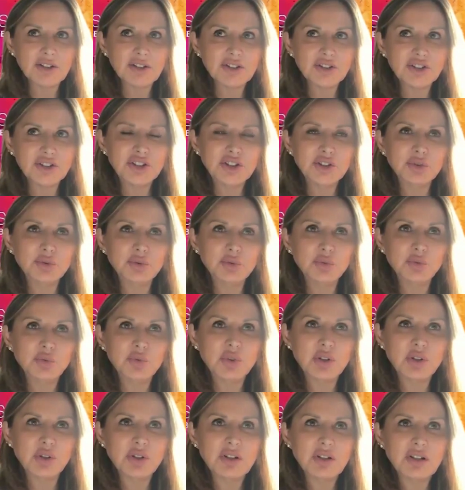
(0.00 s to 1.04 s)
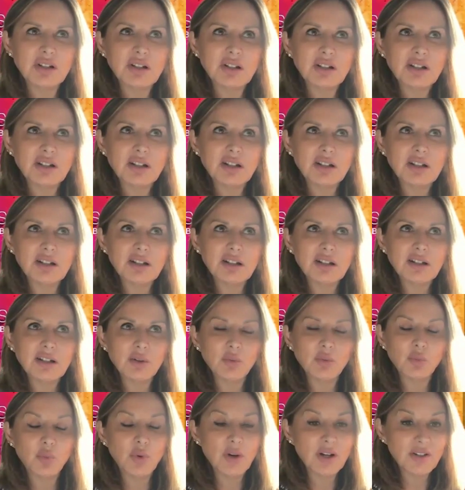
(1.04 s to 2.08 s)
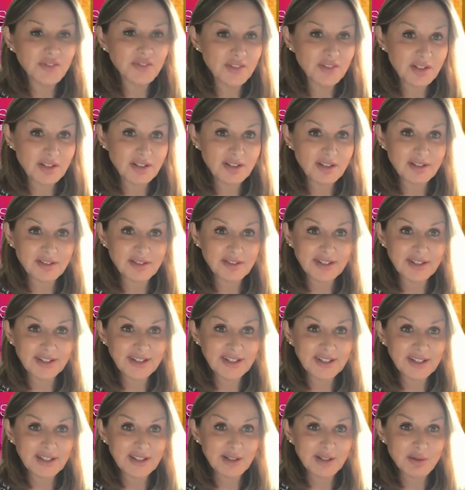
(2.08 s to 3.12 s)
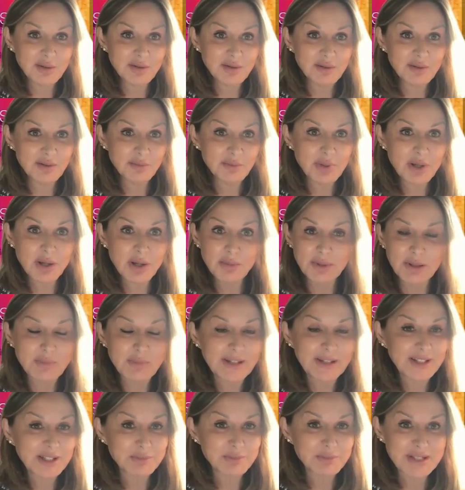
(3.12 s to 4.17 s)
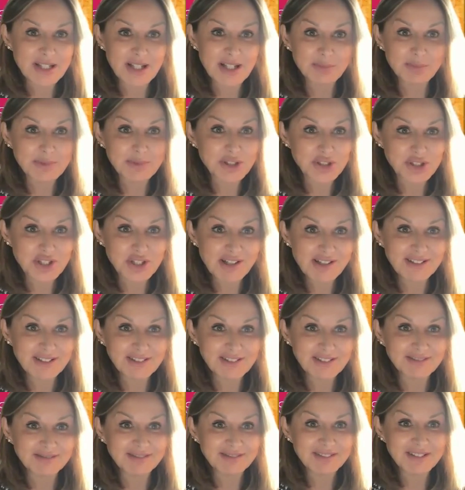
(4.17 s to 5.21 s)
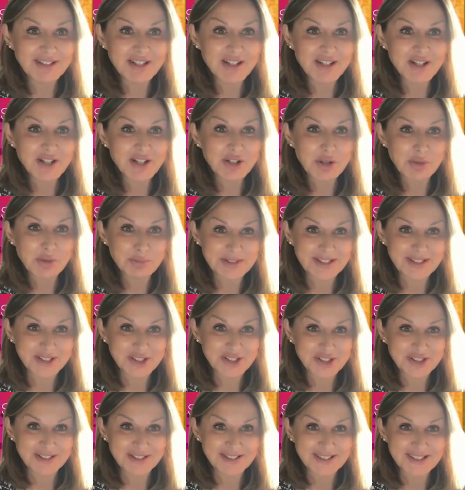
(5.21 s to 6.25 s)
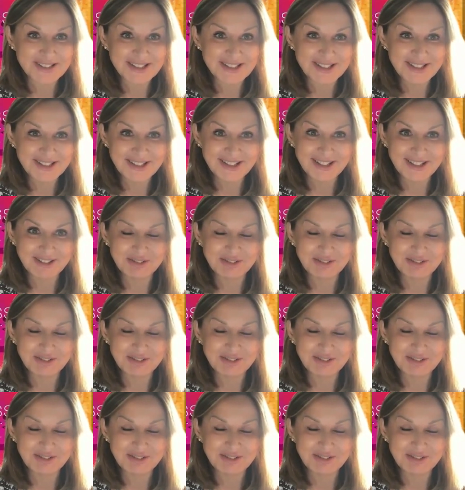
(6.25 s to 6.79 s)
you won the permanent makeup Time to Shine competition, didn't you?